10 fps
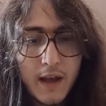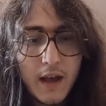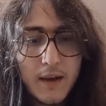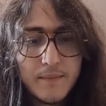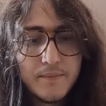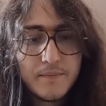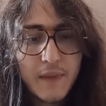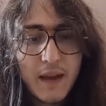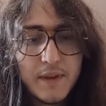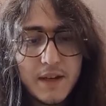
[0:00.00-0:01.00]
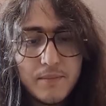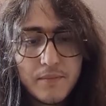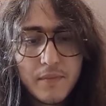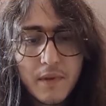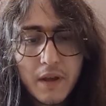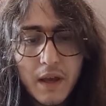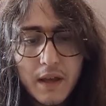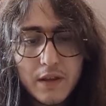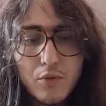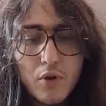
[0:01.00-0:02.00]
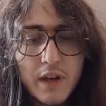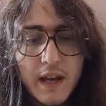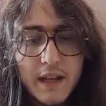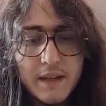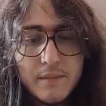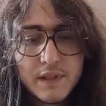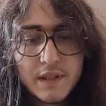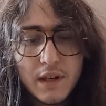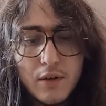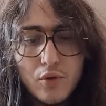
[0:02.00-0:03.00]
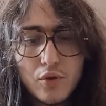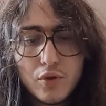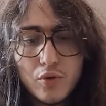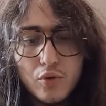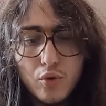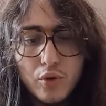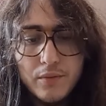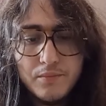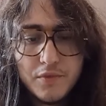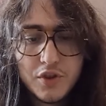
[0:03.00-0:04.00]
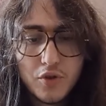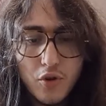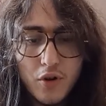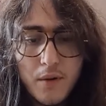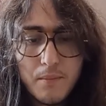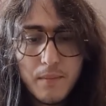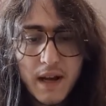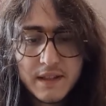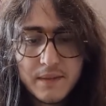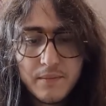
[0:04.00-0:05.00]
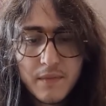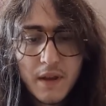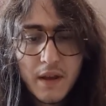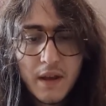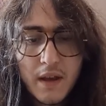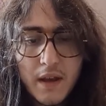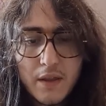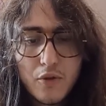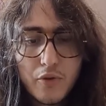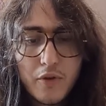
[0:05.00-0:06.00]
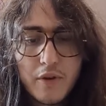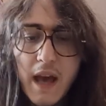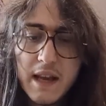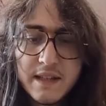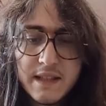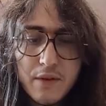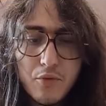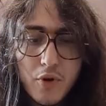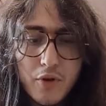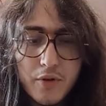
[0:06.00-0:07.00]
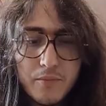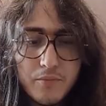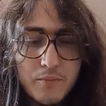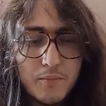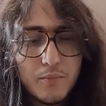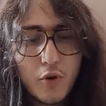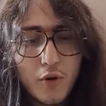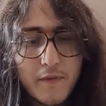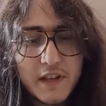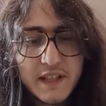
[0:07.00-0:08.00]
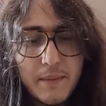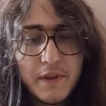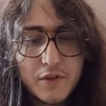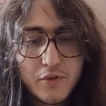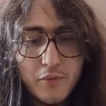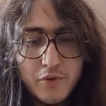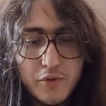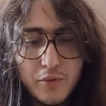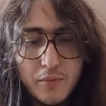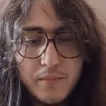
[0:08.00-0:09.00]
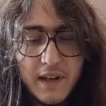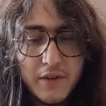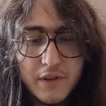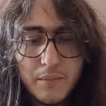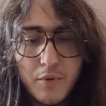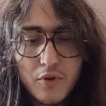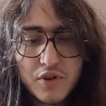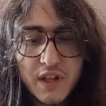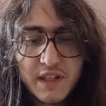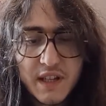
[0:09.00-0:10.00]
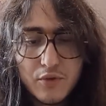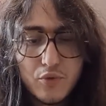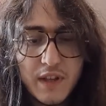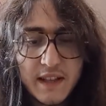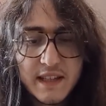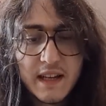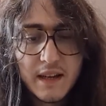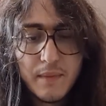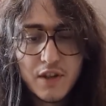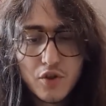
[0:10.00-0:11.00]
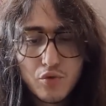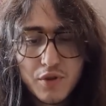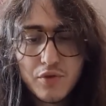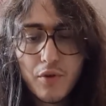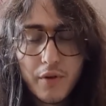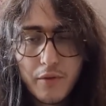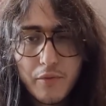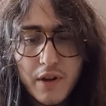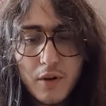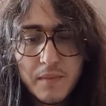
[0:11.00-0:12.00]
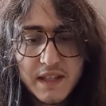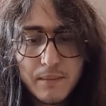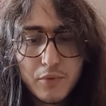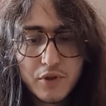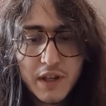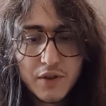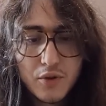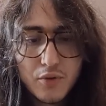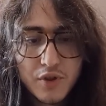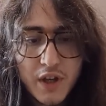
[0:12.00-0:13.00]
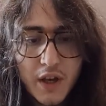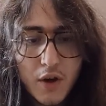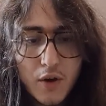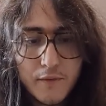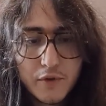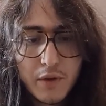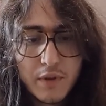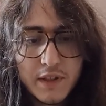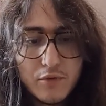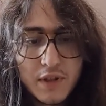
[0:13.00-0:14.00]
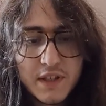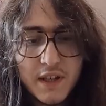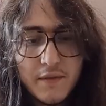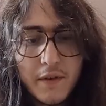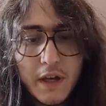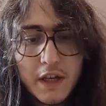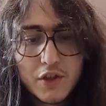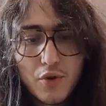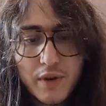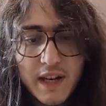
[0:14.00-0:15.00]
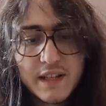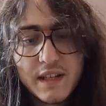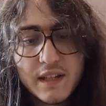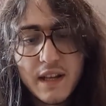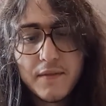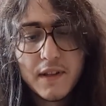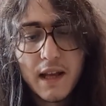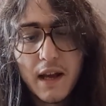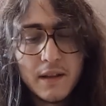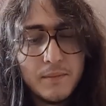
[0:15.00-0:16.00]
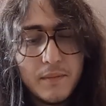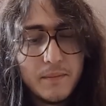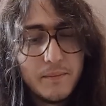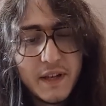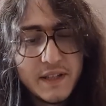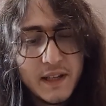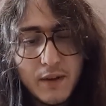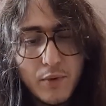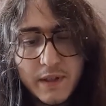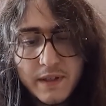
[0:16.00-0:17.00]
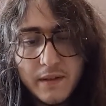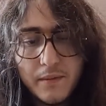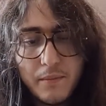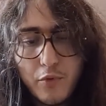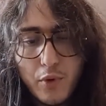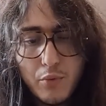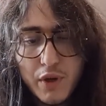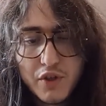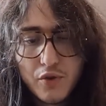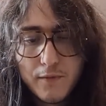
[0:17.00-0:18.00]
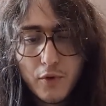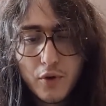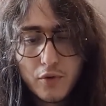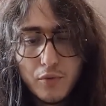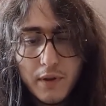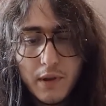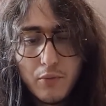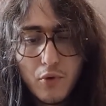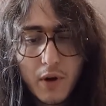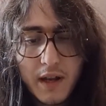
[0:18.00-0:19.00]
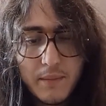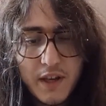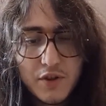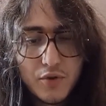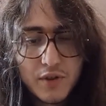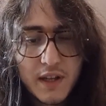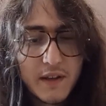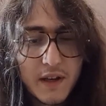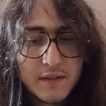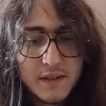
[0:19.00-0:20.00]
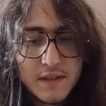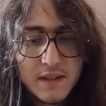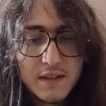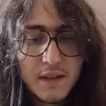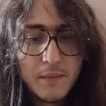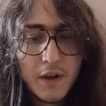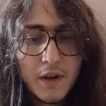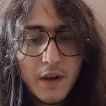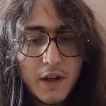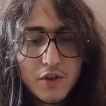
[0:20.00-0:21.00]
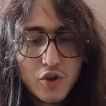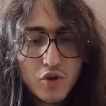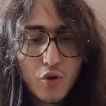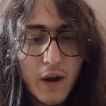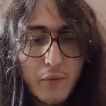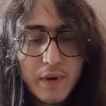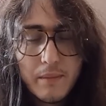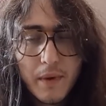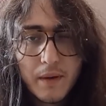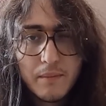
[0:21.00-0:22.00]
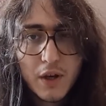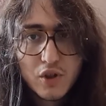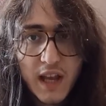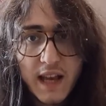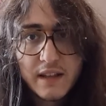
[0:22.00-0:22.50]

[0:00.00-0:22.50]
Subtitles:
I mean, the walking animes looked good, sure, but though they're nice, they were more of a stepping stone to learn the process and do the attack animations, which were the real meat and potatoes of what I wanted to achieve. So in a sense, I felt like I basically wasted 3 weeks of work doing the walk animations and the cutscene system just on a whim, because I